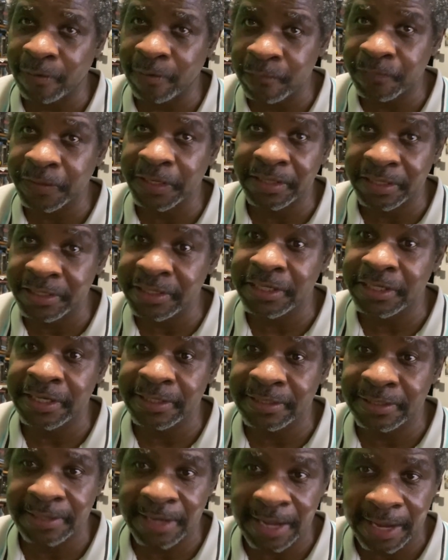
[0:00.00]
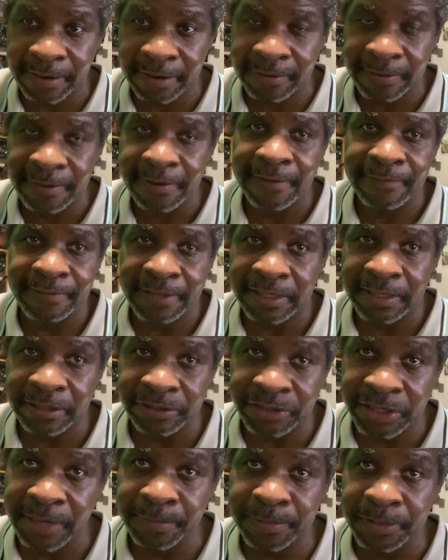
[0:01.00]
Hopefully this season now that the
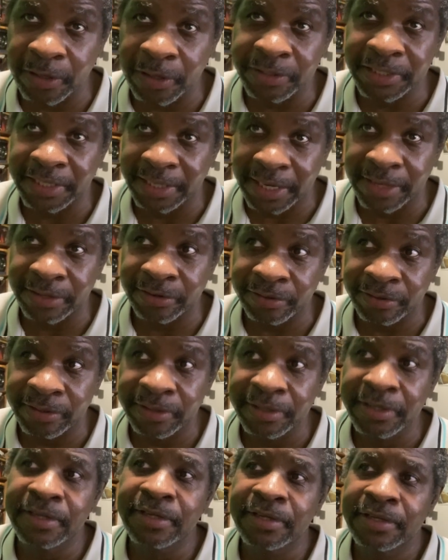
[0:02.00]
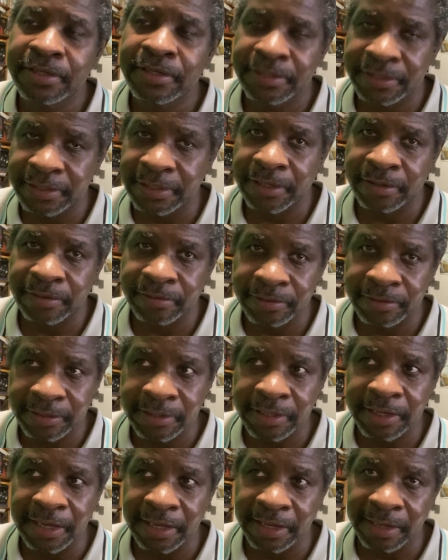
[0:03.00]
team is all together, you know,
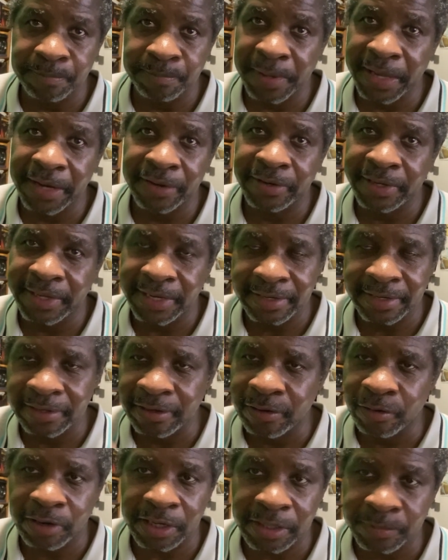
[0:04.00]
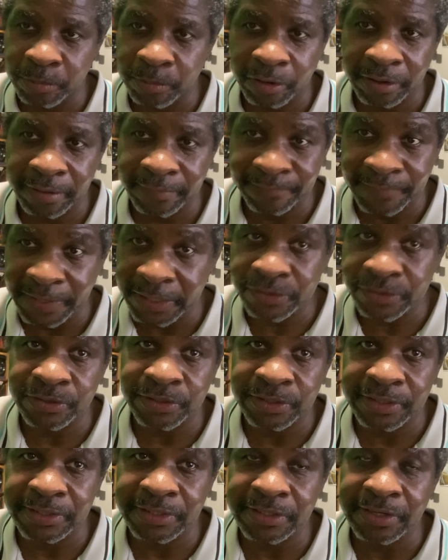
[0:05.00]
it can get better and they can go on more
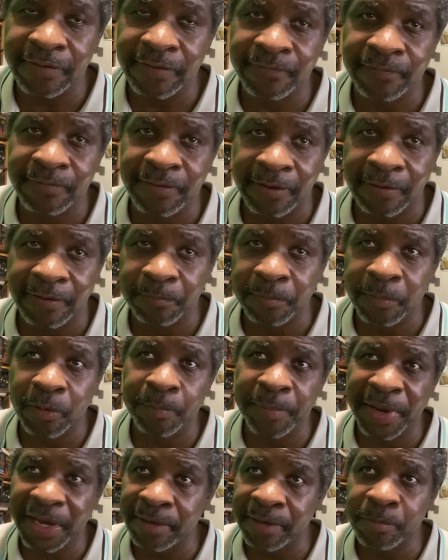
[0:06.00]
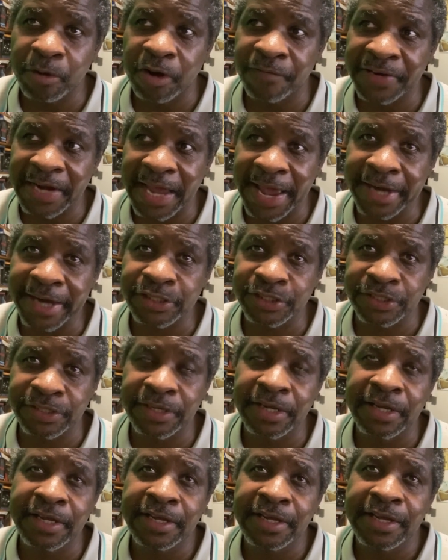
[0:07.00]
adventures and stuff, you know, make it more of an
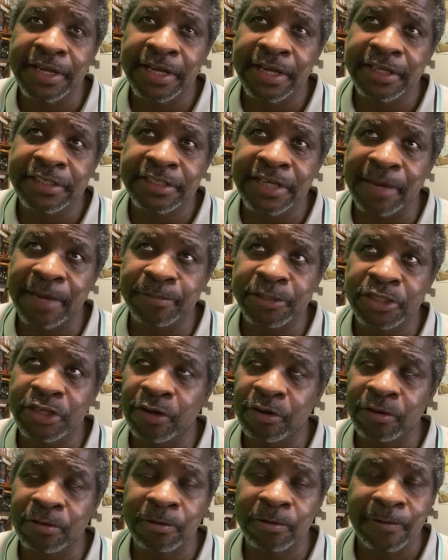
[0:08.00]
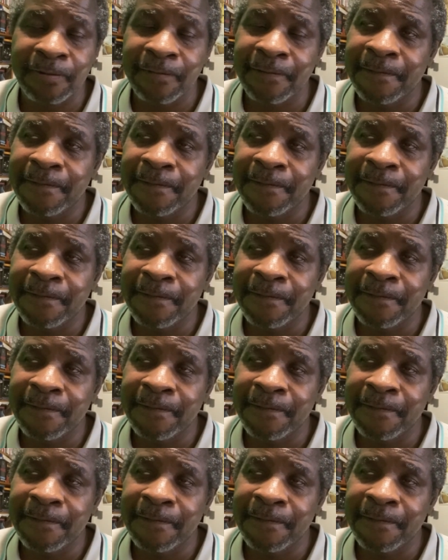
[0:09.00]
action type show.